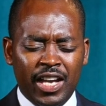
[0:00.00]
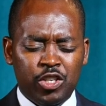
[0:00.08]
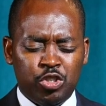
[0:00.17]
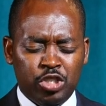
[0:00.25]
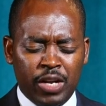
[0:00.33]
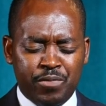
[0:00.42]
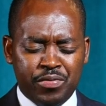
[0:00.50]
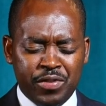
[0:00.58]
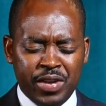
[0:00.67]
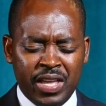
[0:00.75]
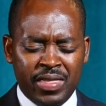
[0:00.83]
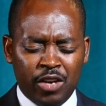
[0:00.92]
I truly
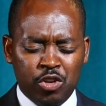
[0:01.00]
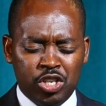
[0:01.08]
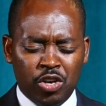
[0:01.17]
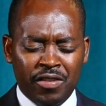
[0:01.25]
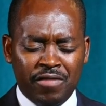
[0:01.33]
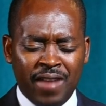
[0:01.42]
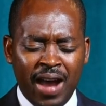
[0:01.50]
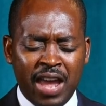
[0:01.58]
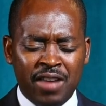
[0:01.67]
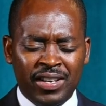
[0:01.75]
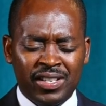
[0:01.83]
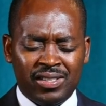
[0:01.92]
pray that you shall
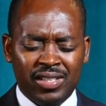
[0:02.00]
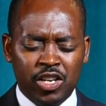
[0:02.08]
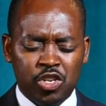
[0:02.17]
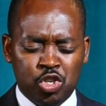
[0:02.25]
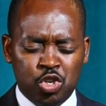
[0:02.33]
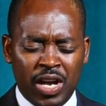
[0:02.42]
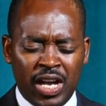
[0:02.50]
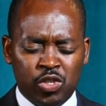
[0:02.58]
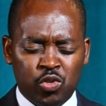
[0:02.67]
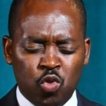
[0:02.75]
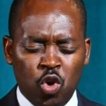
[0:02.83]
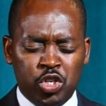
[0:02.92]
revive us and show
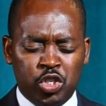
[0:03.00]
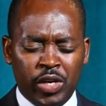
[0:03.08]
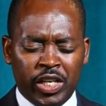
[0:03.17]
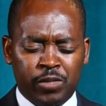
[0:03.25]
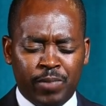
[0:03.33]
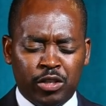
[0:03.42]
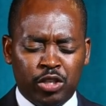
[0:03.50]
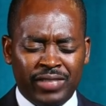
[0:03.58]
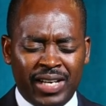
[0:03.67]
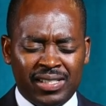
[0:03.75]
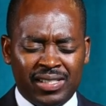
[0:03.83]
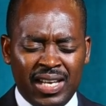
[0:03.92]
us what you expect
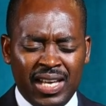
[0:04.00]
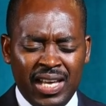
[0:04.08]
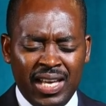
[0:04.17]
of us,